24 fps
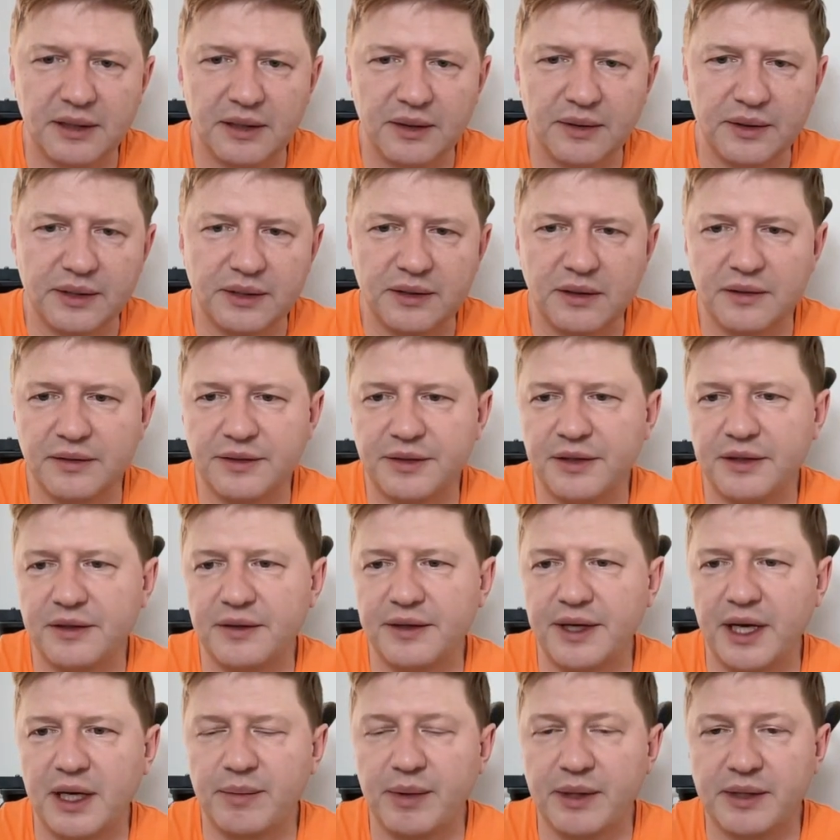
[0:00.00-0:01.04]
uh, it's not here
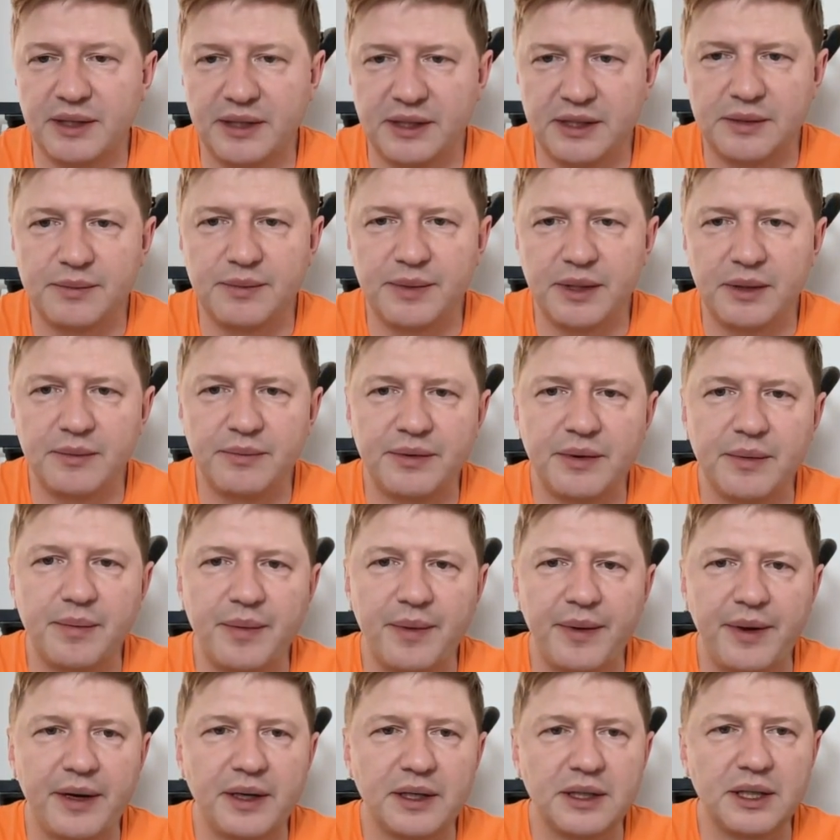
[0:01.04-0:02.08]
yet, but it's been
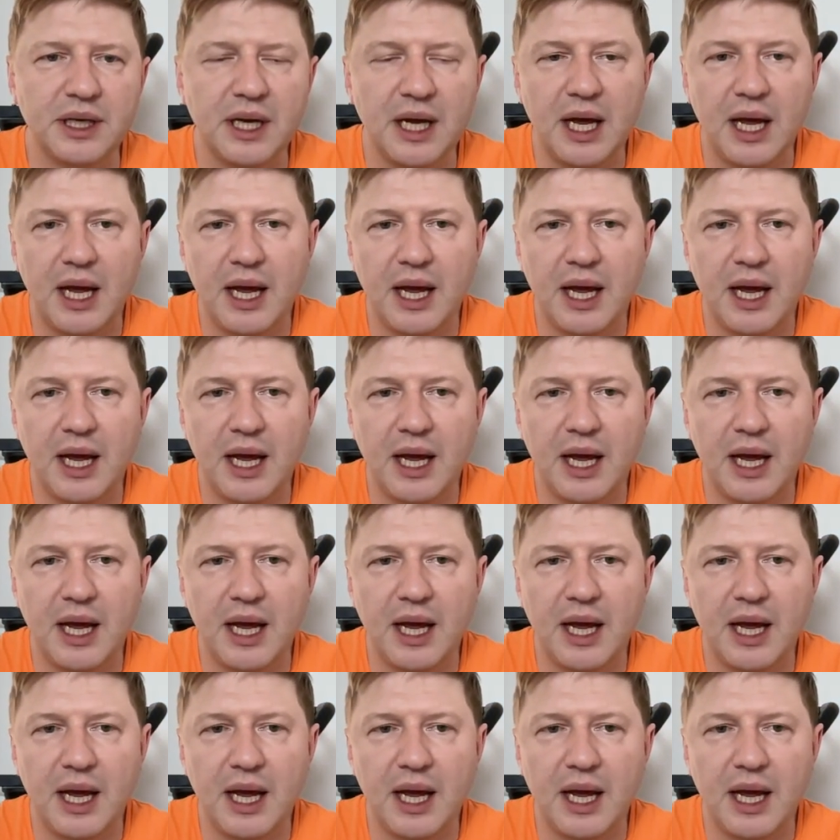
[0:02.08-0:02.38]
prepared.